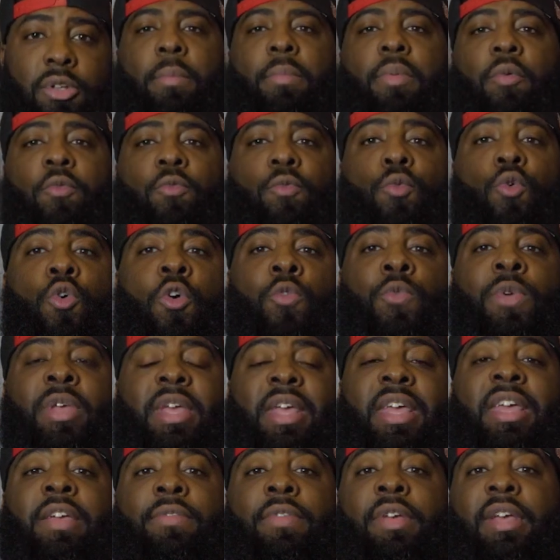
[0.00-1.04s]
Before we
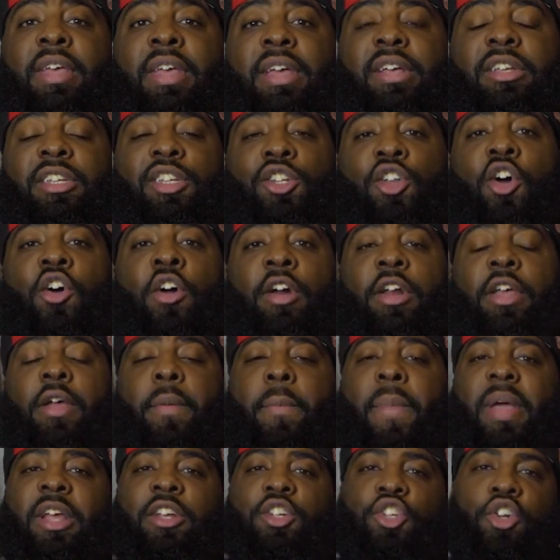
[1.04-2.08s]
even get started,
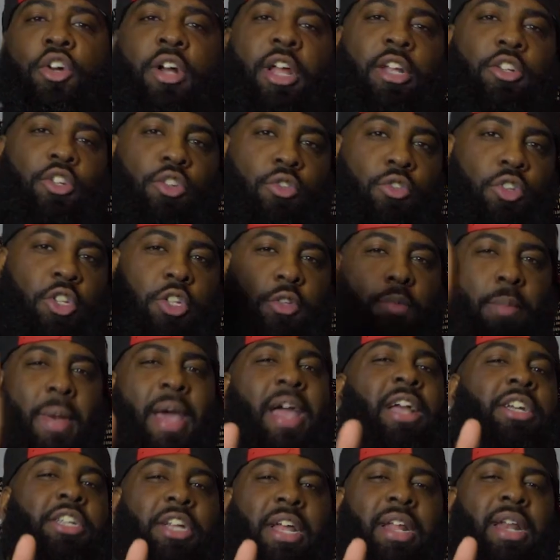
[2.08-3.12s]
make sure that you
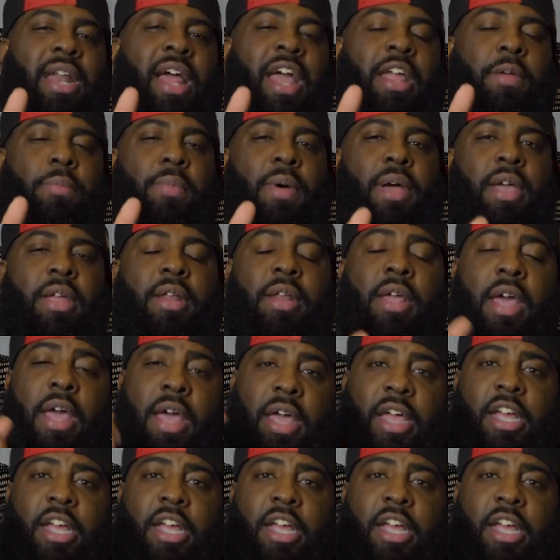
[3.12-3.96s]
smash that like button.